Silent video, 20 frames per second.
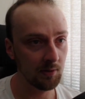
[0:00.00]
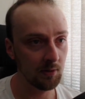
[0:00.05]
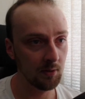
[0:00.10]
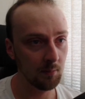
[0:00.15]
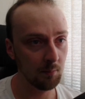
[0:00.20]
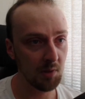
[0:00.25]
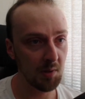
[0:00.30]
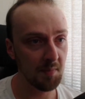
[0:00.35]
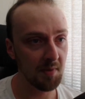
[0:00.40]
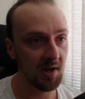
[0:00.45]

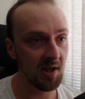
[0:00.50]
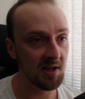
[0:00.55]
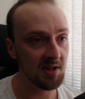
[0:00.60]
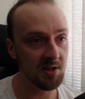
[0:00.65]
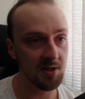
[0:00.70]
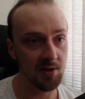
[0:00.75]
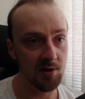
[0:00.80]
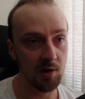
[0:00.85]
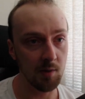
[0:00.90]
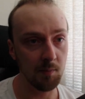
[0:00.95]
Maybe next
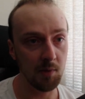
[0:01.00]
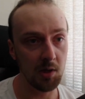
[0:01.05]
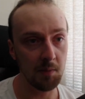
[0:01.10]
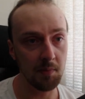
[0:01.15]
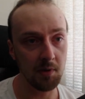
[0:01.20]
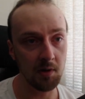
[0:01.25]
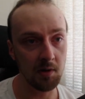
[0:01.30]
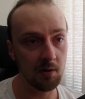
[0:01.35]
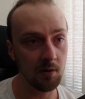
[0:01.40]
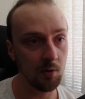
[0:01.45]
year,
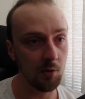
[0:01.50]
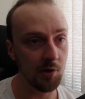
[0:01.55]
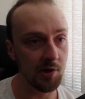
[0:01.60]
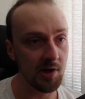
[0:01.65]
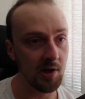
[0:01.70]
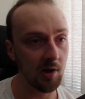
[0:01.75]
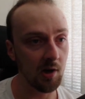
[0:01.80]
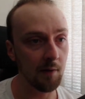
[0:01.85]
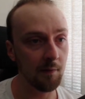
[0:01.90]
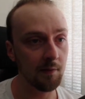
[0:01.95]
maybe the
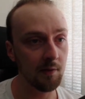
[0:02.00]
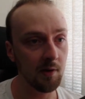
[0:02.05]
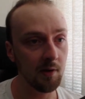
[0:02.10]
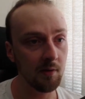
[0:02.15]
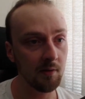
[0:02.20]
year after.